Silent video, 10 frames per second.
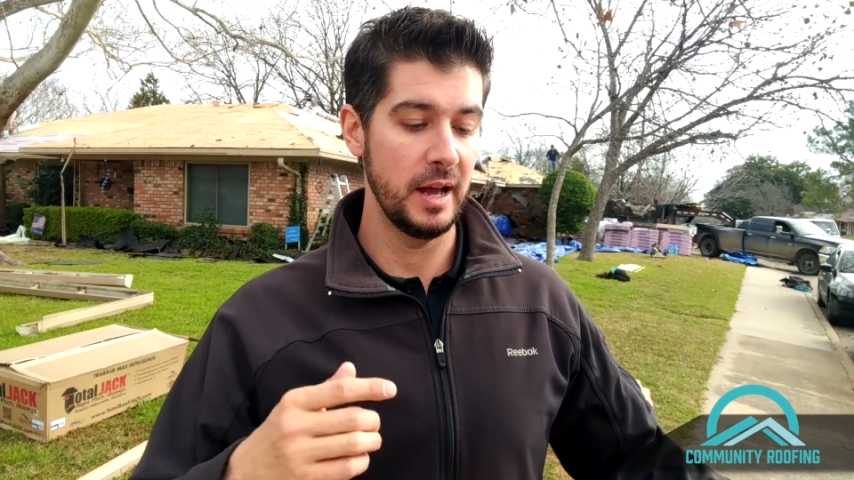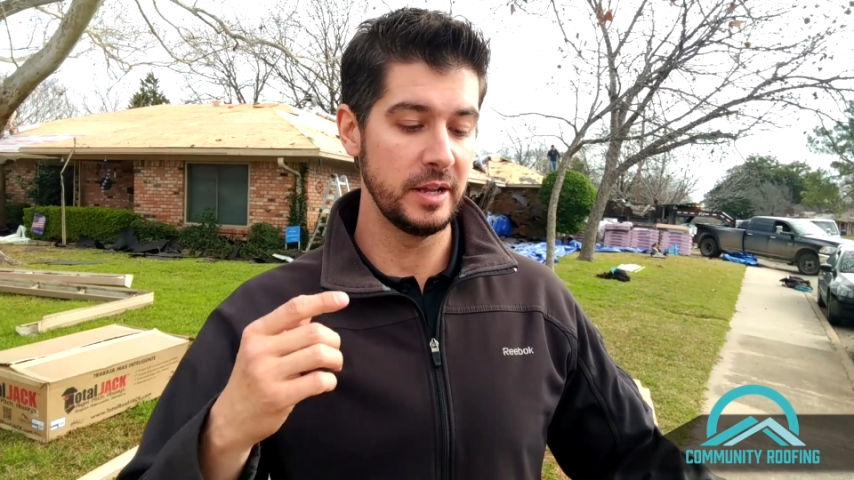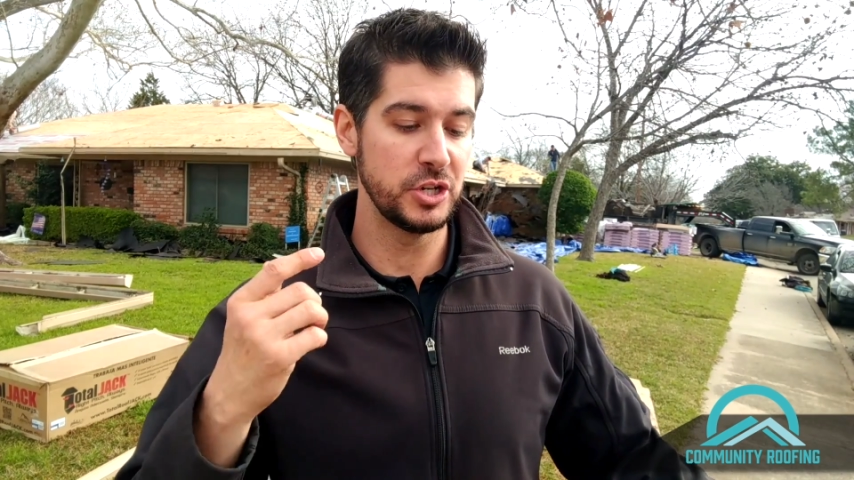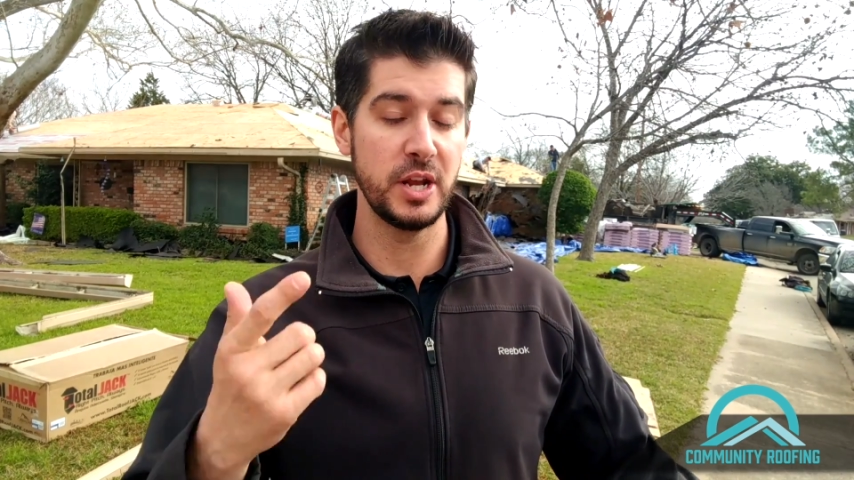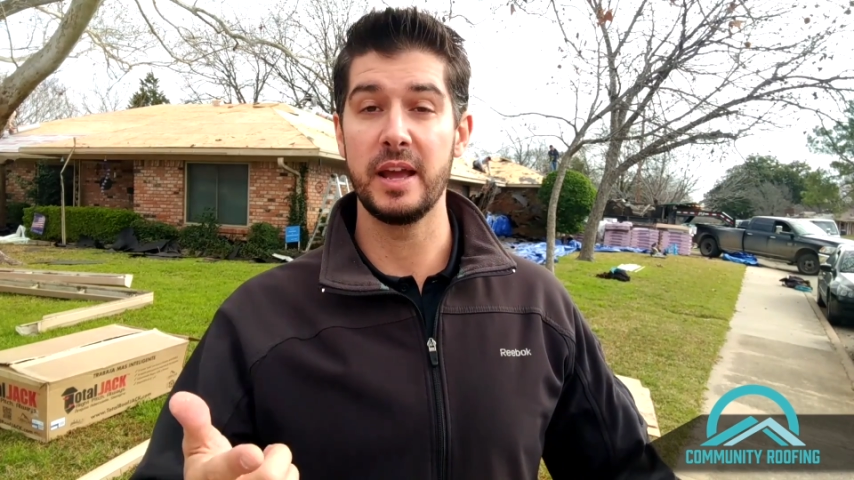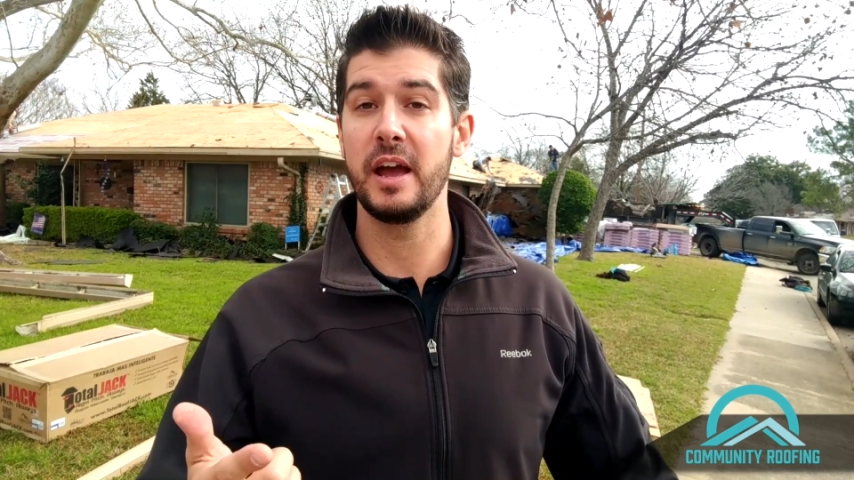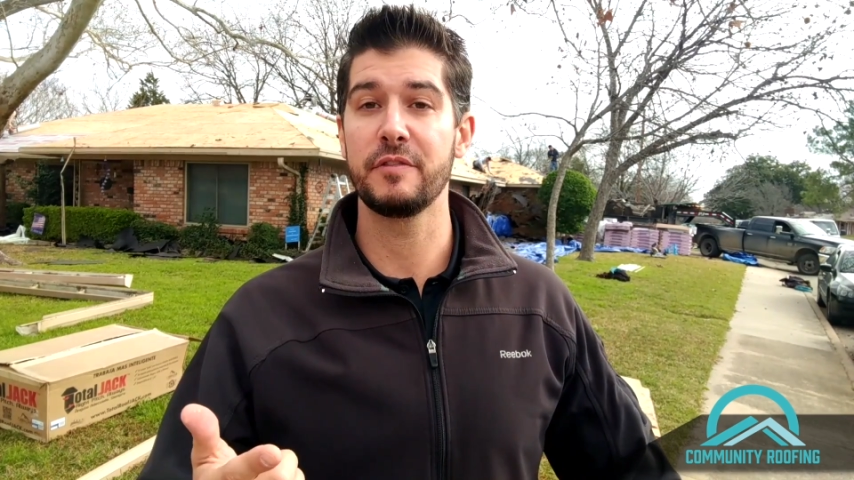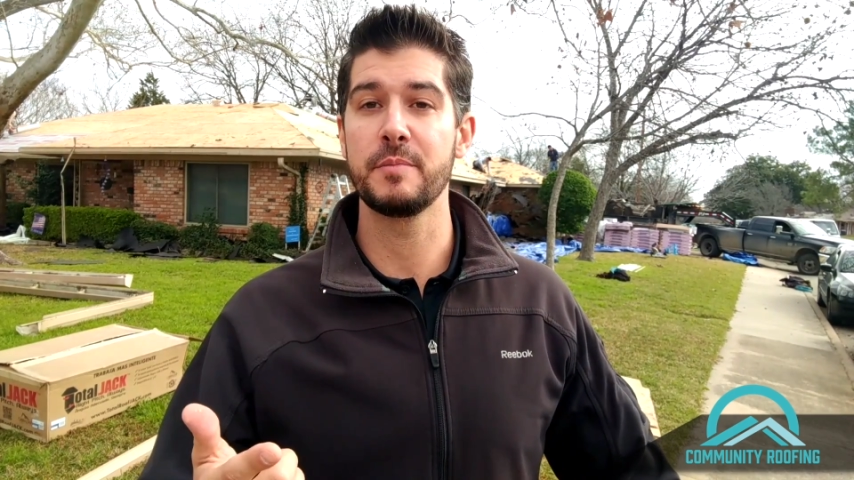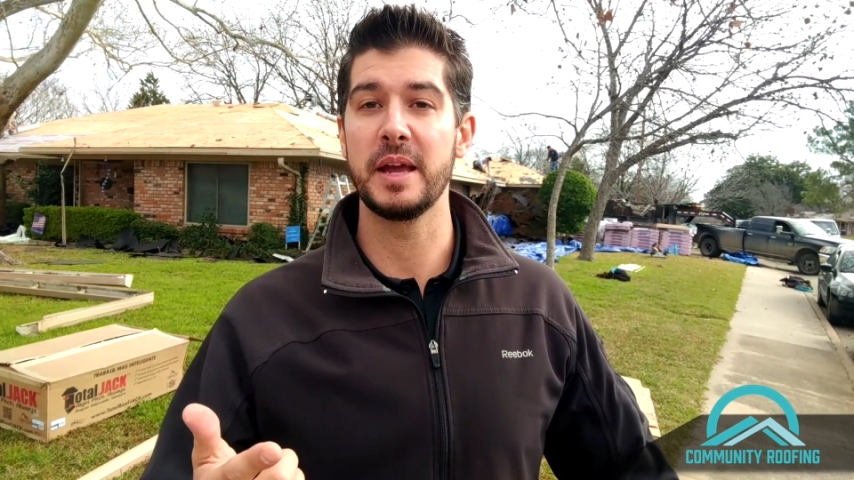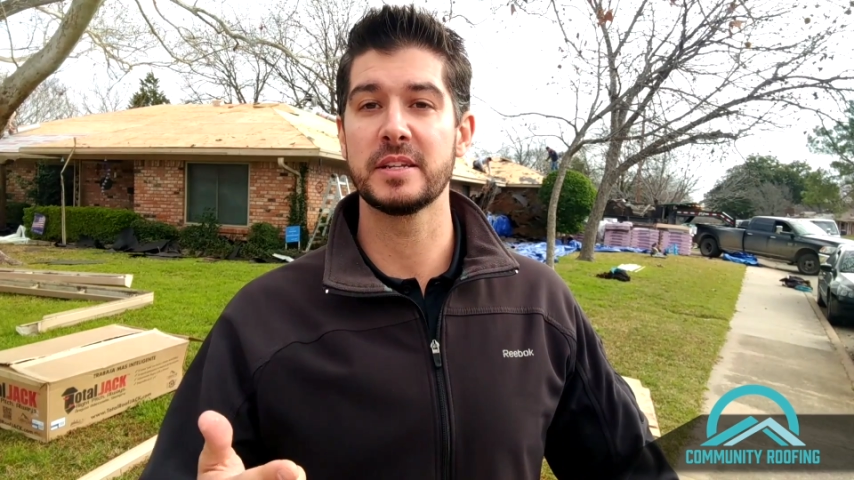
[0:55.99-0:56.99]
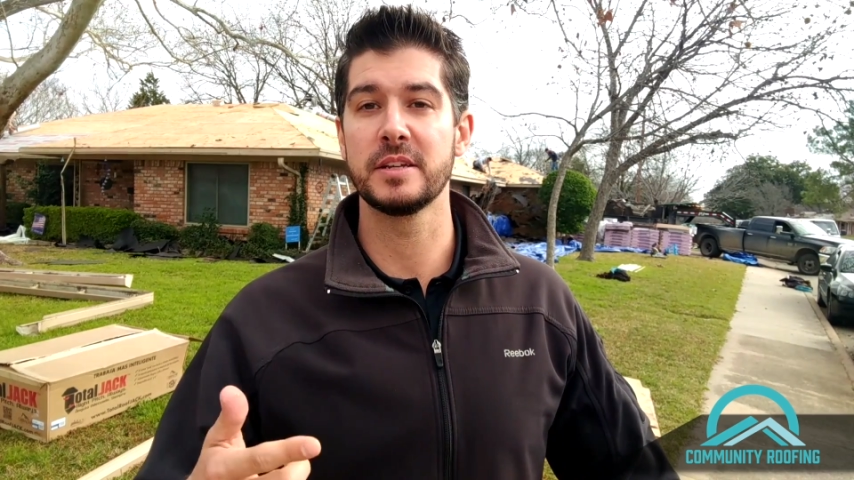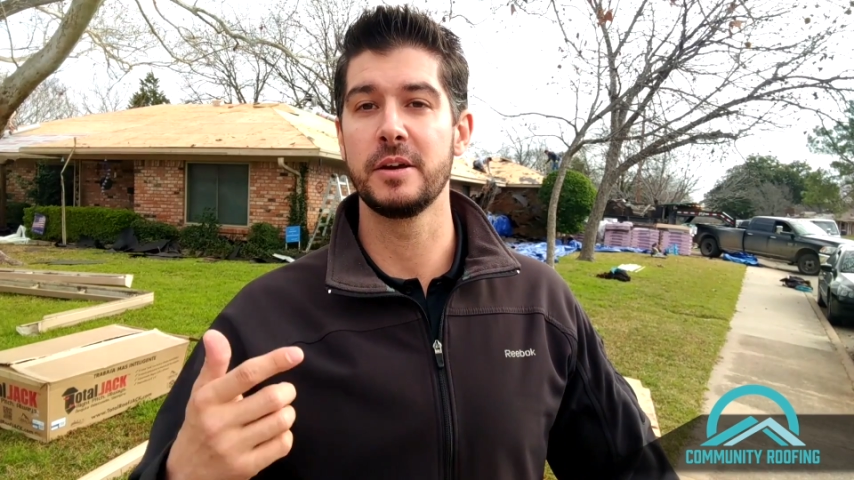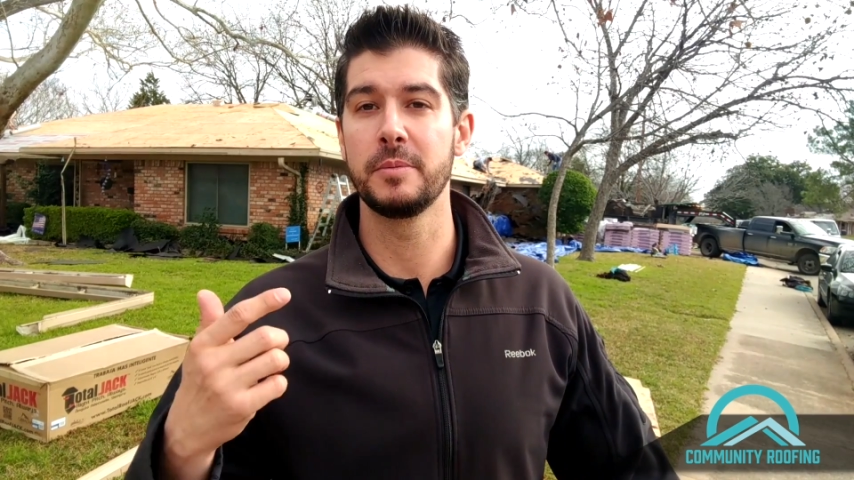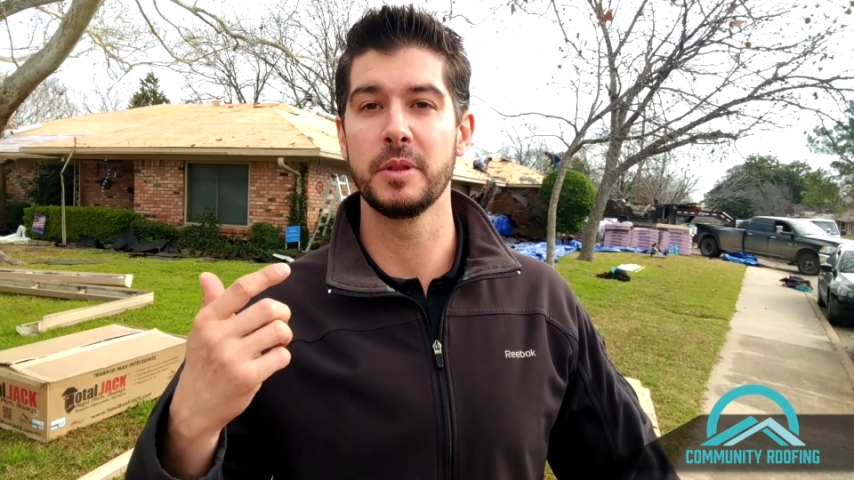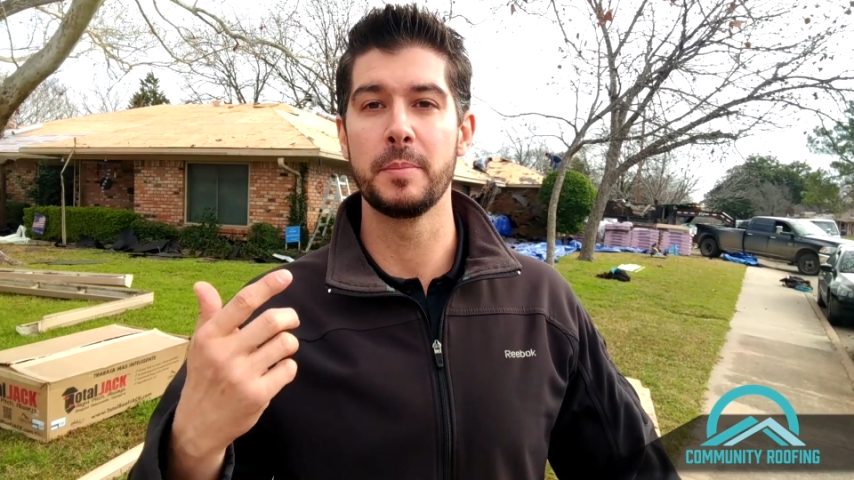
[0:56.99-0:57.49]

Uh, GAF makes them,